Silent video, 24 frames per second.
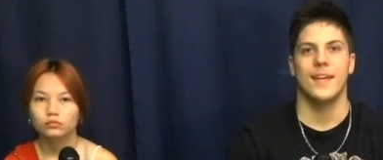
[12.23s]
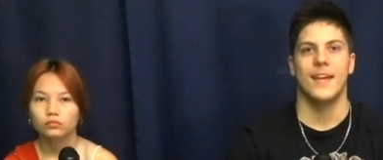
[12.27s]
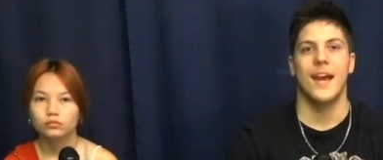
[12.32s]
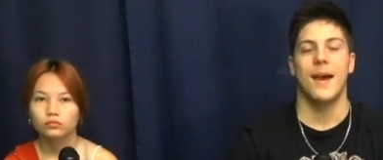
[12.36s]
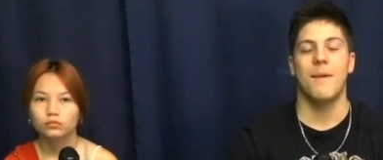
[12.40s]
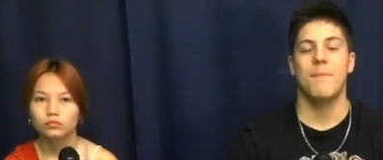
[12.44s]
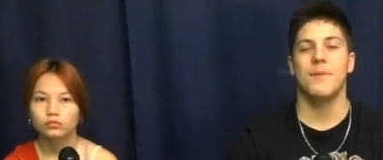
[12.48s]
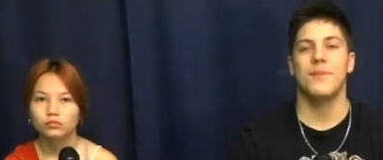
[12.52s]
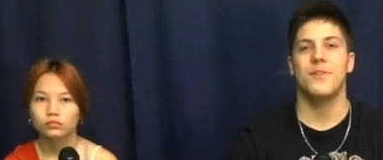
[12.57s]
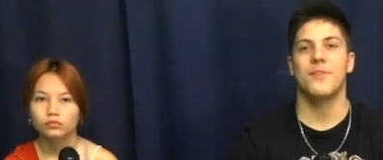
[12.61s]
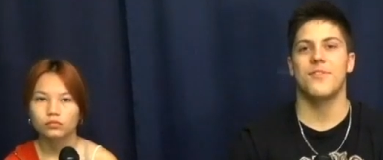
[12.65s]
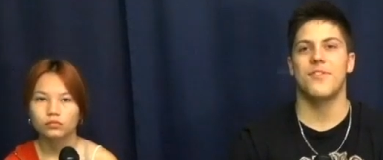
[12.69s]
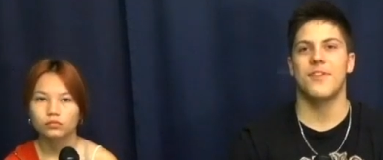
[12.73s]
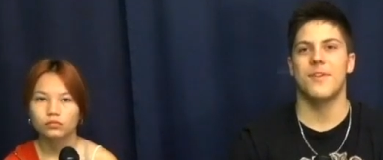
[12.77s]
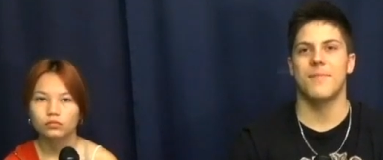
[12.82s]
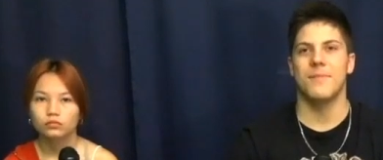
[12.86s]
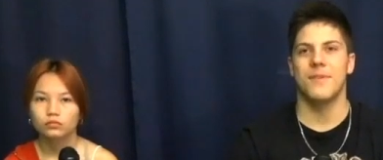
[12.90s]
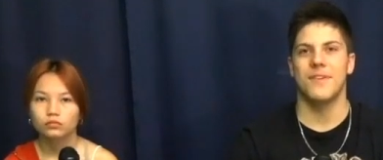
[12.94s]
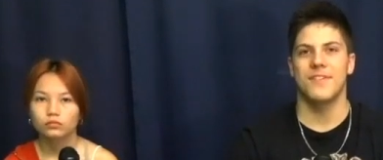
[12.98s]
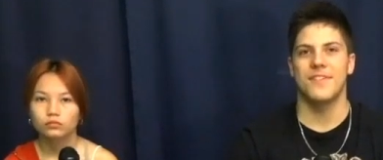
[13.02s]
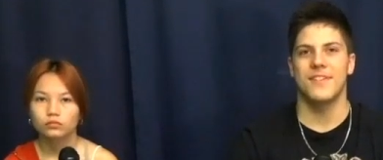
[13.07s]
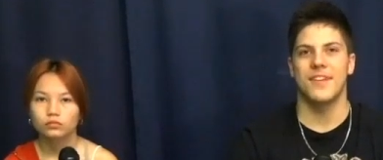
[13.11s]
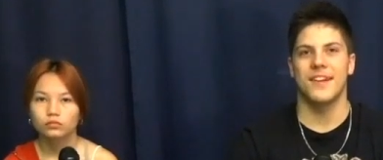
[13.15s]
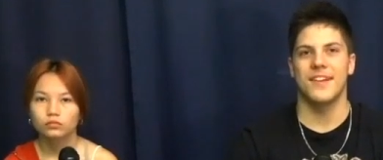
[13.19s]
Speaker 1: Happy Tuesday,
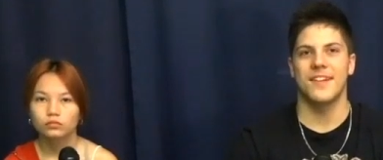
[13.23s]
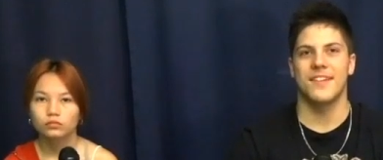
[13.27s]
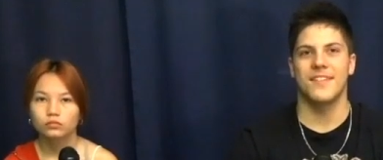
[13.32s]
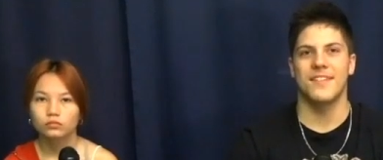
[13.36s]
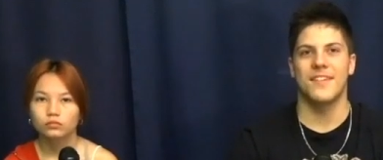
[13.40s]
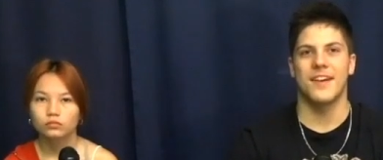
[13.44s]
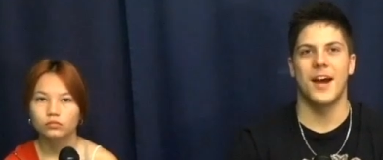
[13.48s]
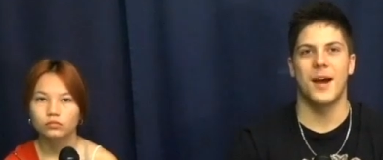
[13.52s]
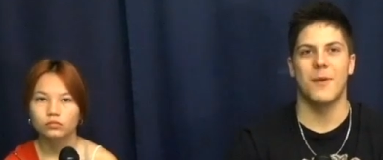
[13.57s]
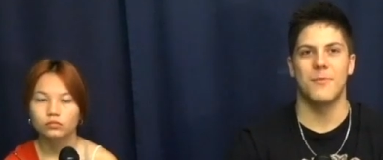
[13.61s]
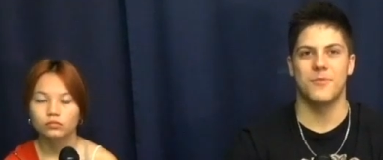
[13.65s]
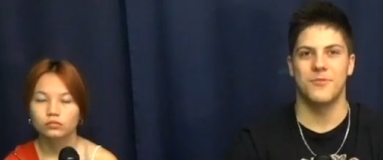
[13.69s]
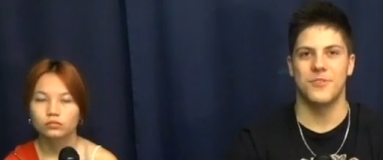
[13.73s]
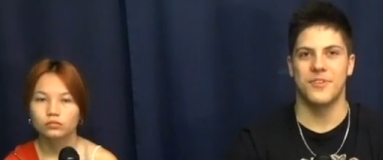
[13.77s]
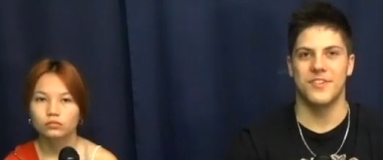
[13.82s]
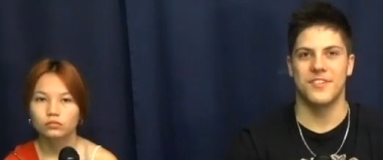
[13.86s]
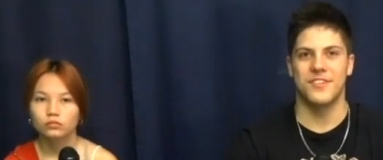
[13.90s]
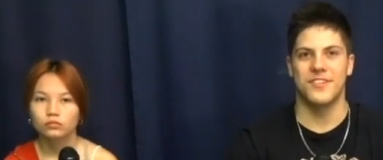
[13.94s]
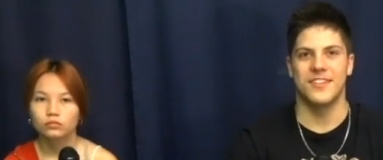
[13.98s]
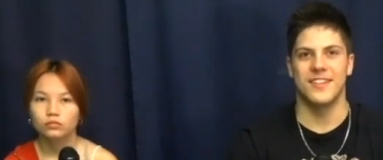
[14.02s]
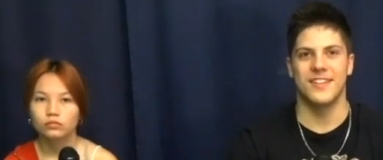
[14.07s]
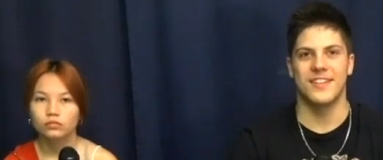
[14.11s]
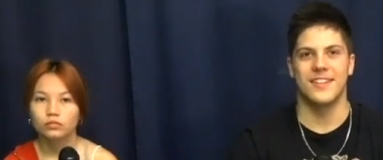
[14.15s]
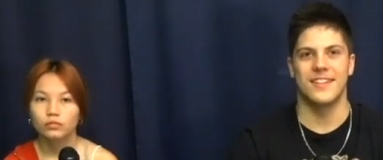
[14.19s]
Mustangs. I'm
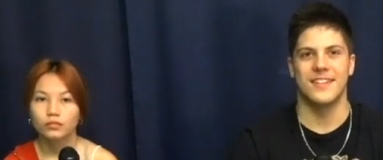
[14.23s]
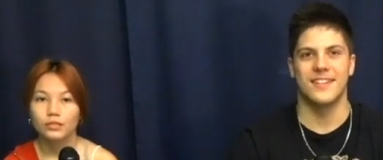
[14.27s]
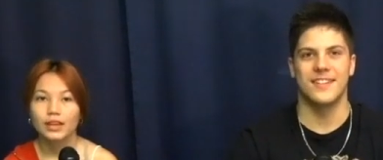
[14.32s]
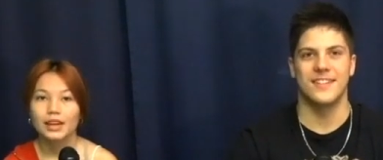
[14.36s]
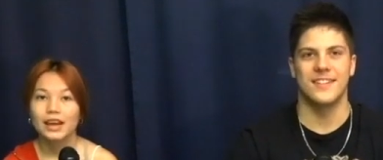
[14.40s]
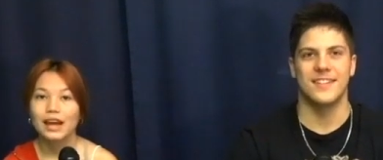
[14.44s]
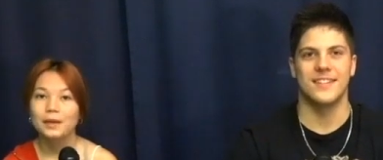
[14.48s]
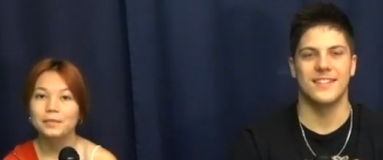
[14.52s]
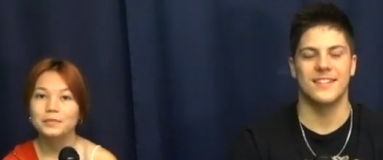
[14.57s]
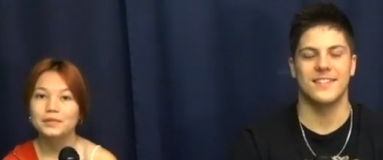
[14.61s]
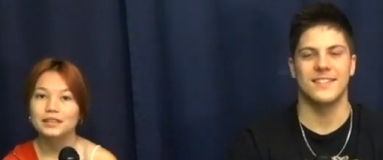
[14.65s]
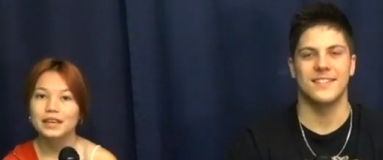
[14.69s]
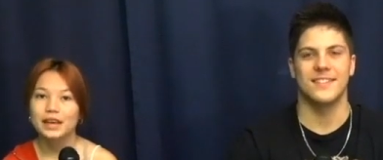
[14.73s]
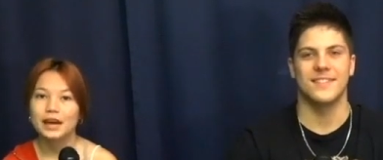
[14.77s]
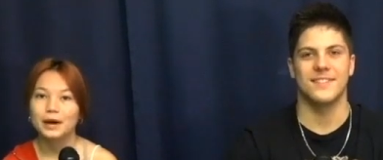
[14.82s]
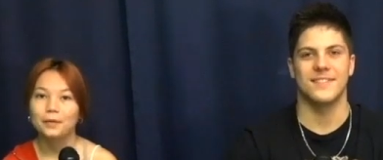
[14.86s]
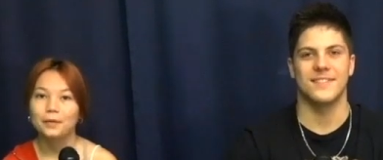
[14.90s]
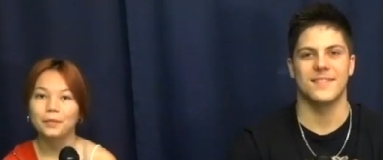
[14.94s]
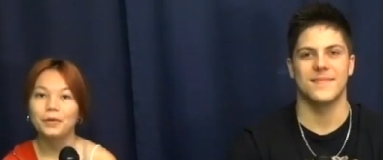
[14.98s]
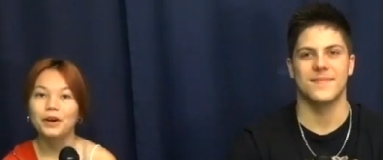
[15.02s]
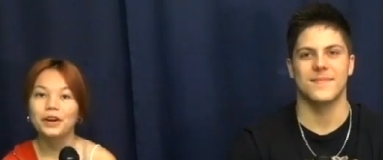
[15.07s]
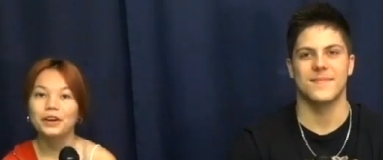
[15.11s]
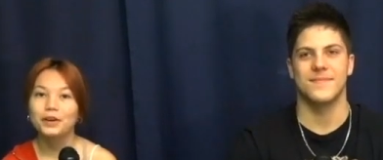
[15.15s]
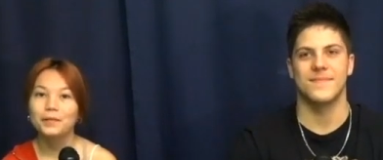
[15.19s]
Tristan.
Speaker 2: And I'm
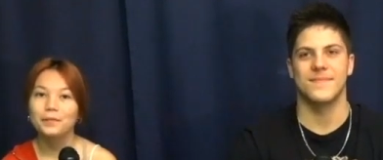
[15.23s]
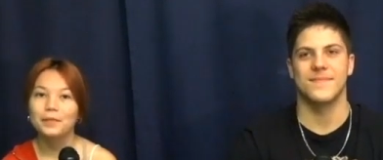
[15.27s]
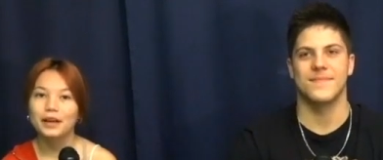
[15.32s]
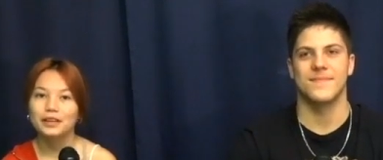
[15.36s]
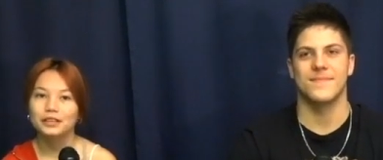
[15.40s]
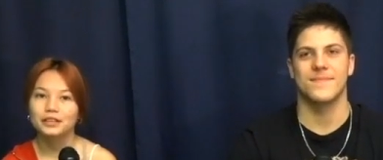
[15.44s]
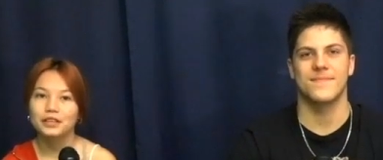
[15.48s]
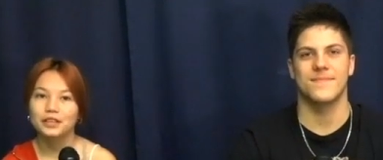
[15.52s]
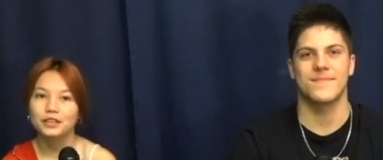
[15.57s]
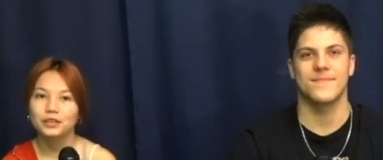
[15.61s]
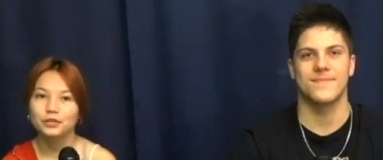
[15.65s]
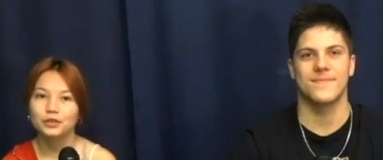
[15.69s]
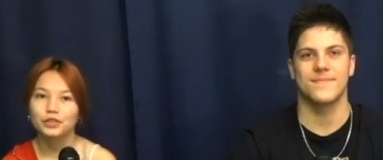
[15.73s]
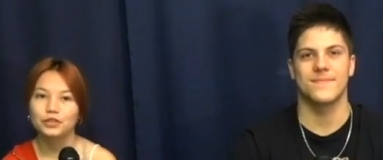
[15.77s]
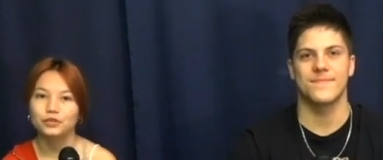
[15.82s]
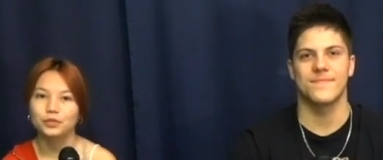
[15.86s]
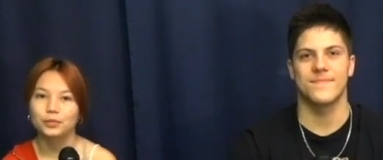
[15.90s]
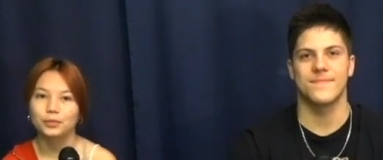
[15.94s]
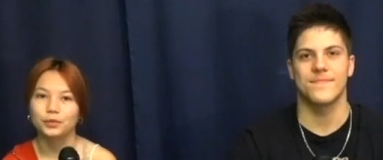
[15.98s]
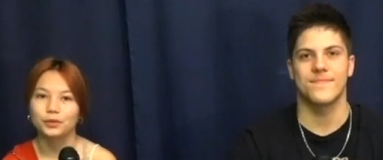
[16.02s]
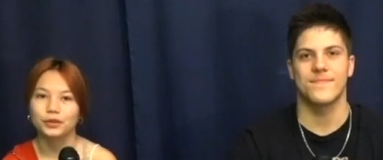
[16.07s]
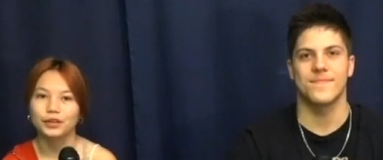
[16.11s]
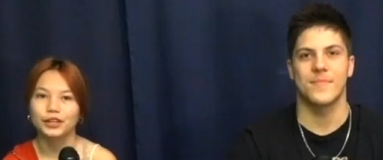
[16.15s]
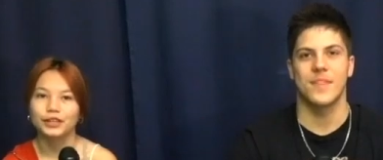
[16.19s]
Sam. Welcome back to the Ridge
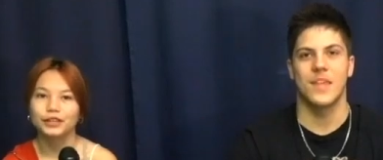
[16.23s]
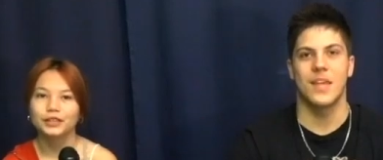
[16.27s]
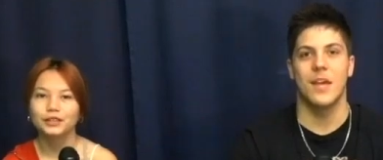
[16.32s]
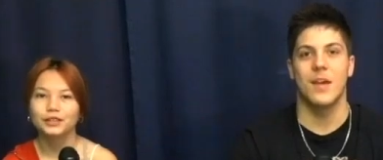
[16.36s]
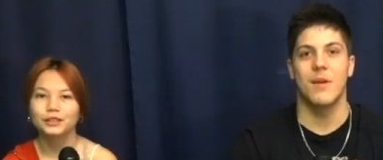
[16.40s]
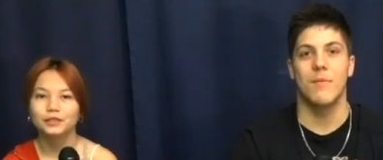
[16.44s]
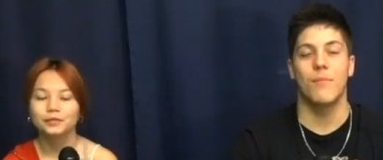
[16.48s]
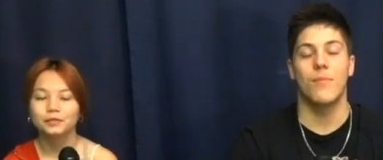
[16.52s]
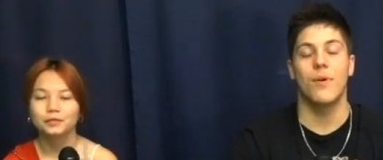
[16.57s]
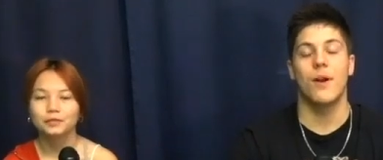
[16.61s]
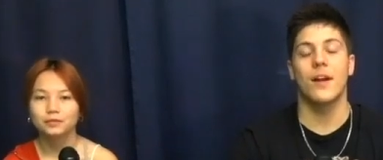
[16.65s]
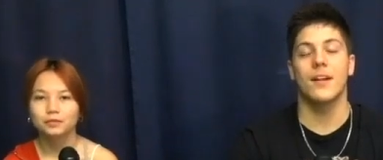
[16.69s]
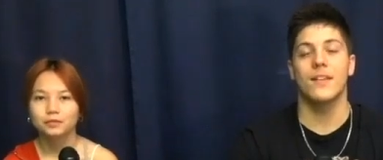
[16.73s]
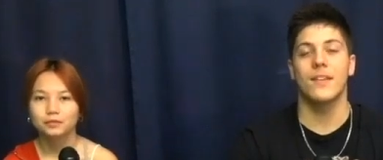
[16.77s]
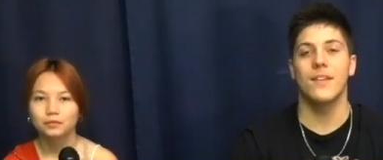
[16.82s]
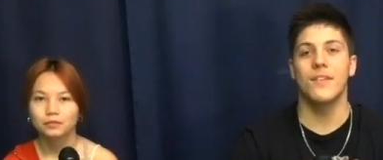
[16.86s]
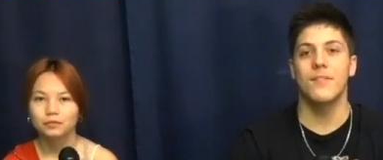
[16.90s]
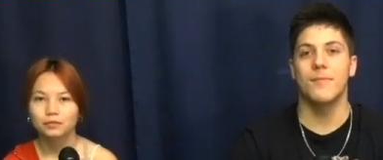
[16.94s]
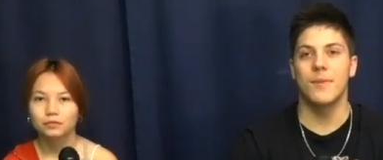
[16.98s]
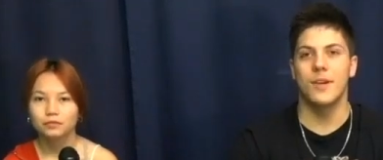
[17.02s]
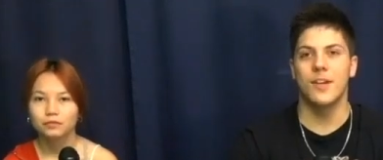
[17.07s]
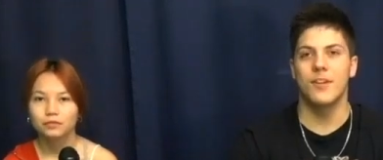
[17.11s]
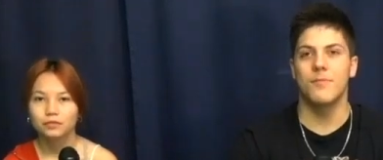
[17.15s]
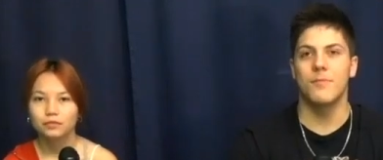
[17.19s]
Report.
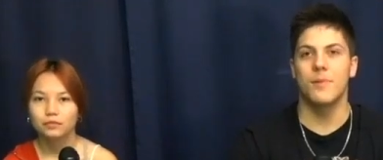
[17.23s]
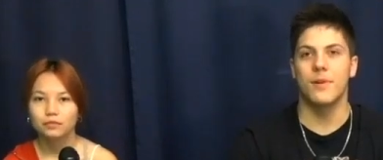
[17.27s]
Speaker 1: Practice makes